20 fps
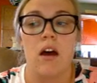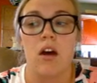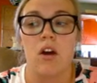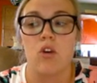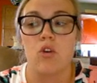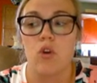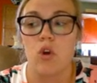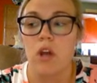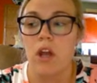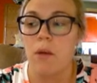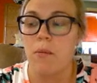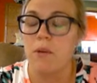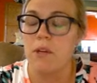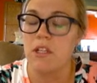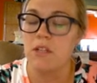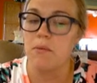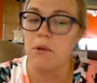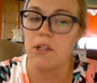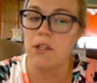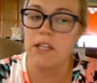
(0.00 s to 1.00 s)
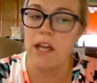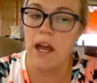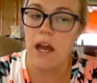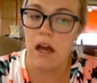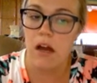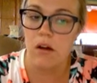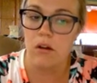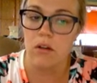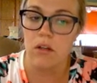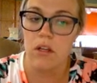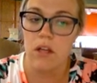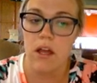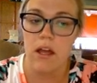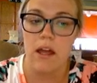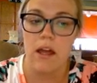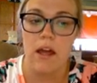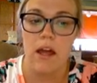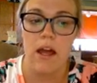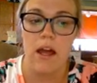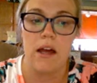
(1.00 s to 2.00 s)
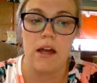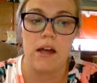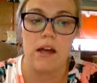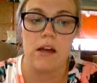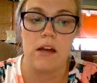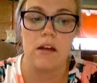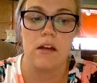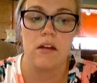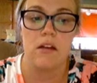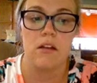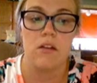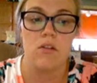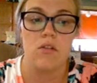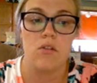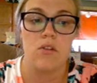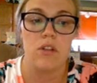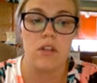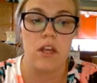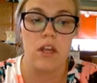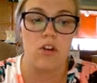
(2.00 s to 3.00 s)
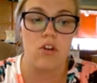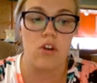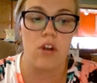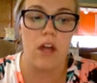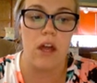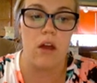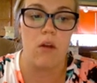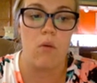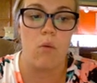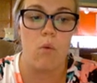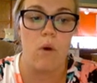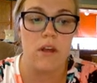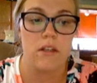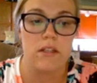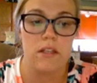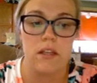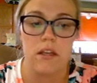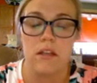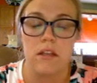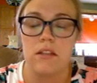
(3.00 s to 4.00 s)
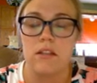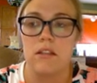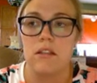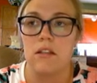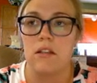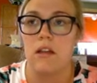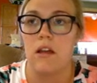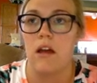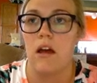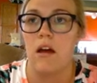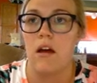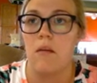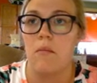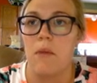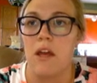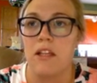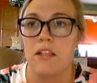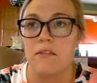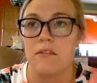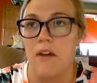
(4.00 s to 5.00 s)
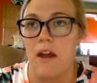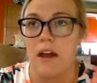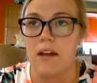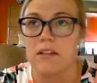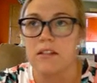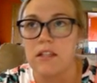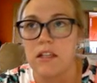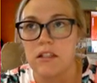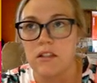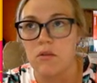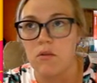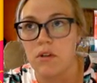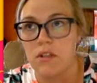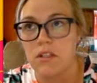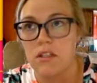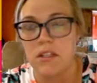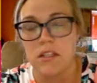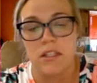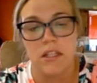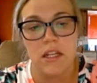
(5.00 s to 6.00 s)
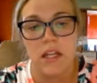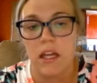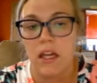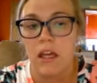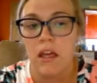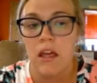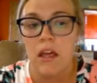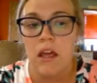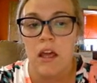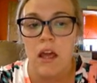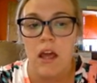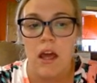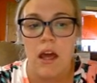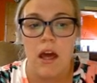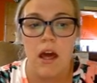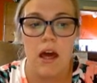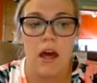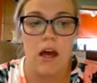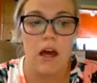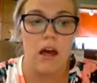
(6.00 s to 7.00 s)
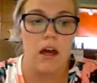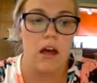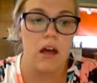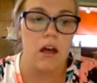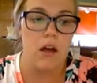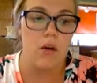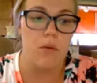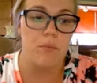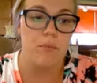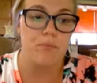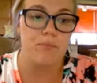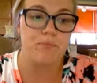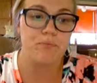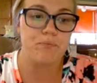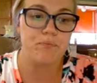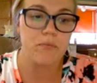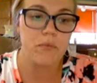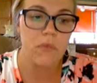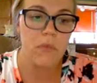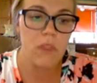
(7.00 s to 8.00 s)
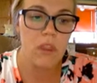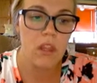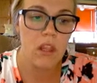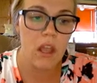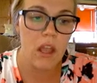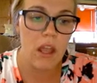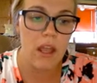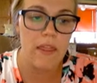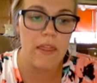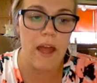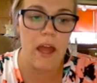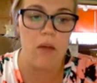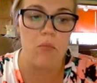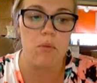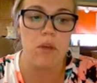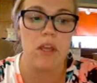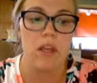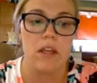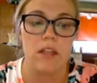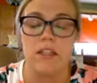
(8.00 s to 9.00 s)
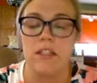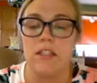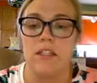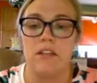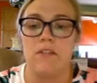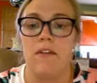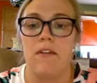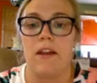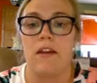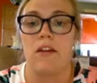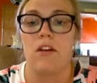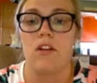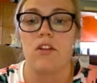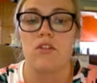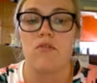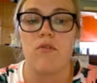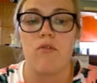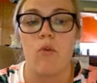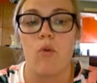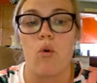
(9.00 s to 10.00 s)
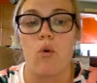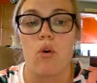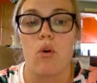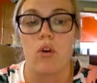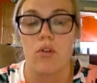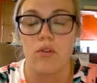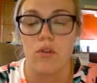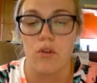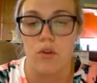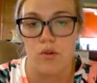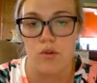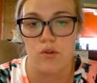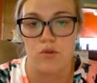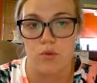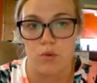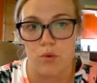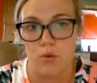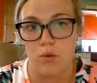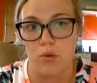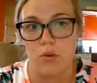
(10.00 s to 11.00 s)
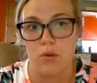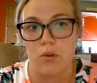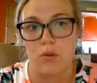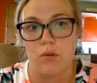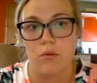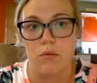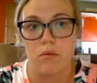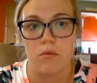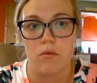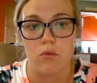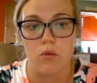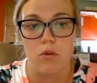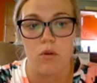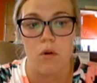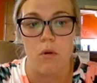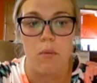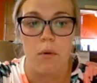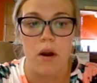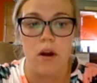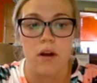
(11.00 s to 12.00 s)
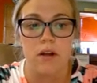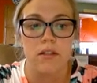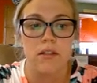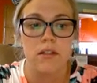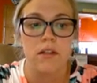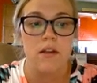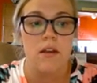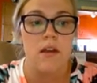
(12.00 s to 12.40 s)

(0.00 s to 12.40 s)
Growing up in a small town, internet wasn't as fast as it was in the city. And that being a disadvantage for those rural parts.